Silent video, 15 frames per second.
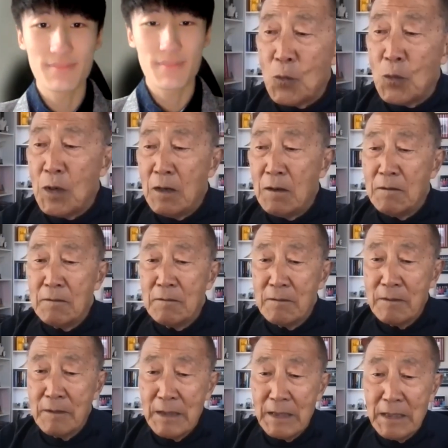Well,
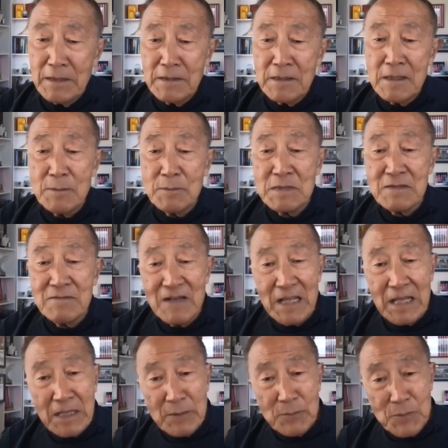in terms of the
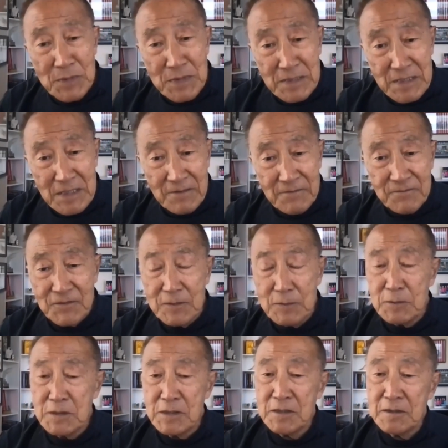immediate
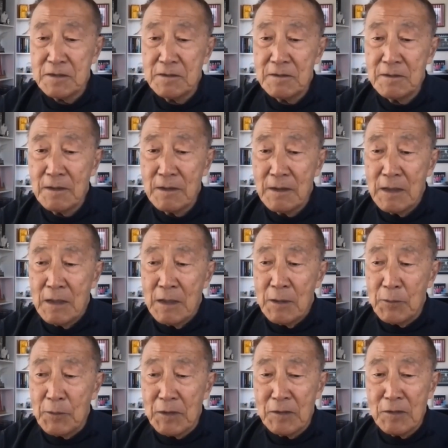future,
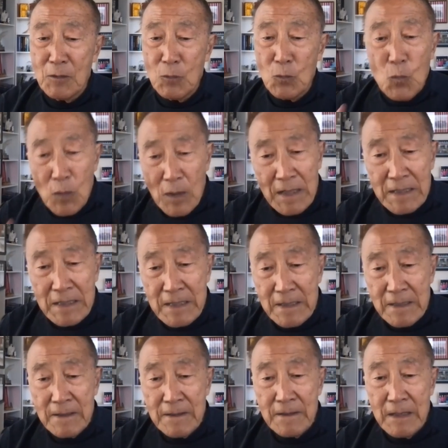we're gonna,
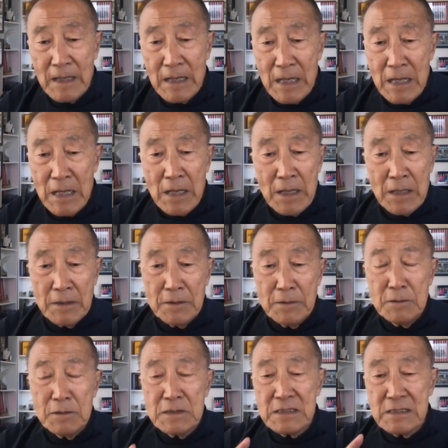one,
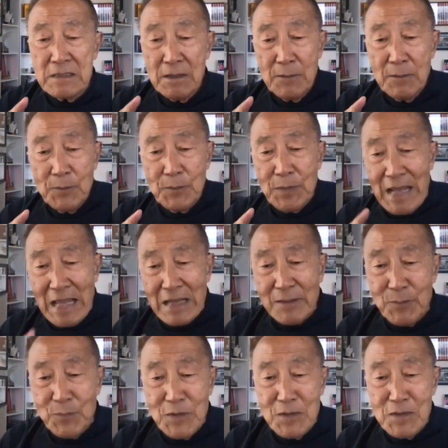use
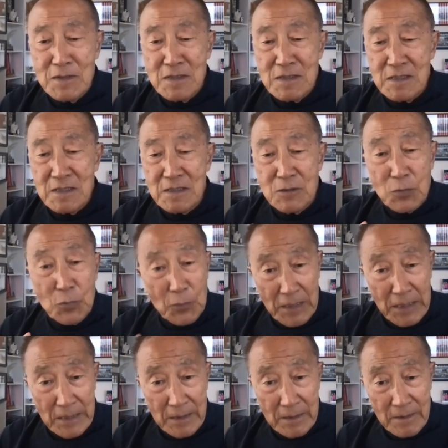Blackburn's
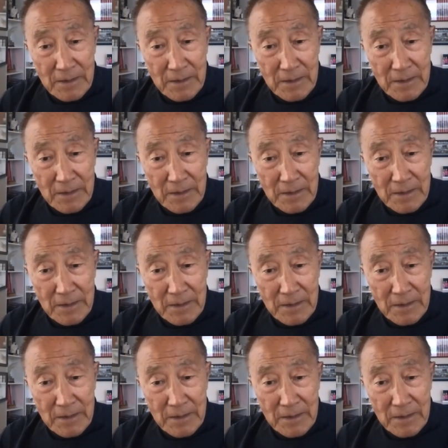tweet